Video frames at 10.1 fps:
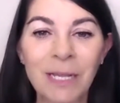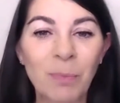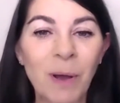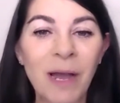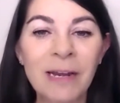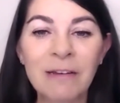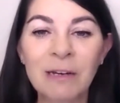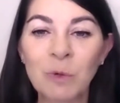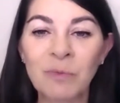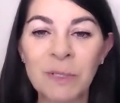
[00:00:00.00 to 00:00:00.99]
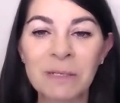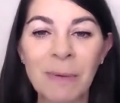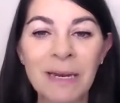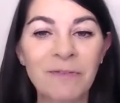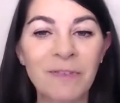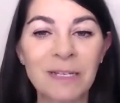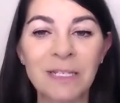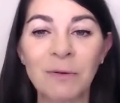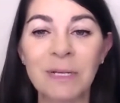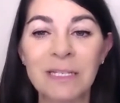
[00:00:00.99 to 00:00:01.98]
The pioneering movement's
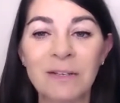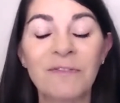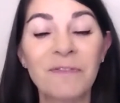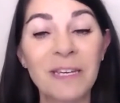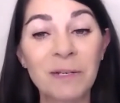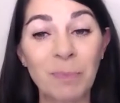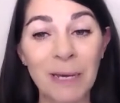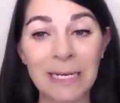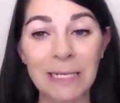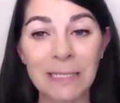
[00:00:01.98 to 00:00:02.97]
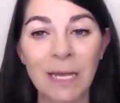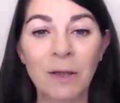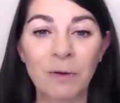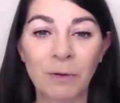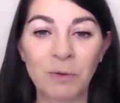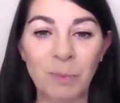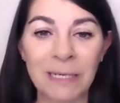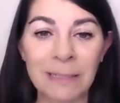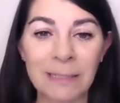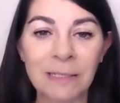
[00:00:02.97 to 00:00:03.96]
manifesto is to feed bellies, not
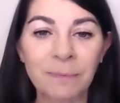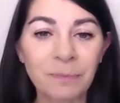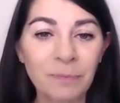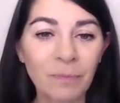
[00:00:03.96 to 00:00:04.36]
bins.